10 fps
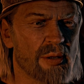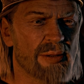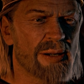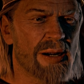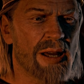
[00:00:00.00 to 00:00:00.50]

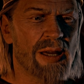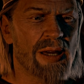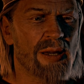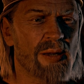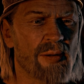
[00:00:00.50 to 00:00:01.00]
Not as a
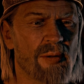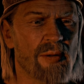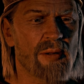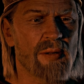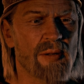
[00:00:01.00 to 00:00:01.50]
king
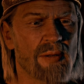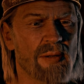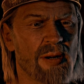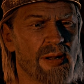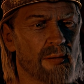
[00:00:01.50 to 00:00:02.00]
or
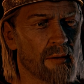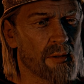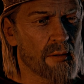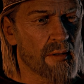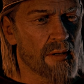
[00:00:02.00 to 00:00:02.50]

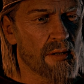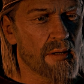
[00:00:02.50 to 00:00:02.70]
hero,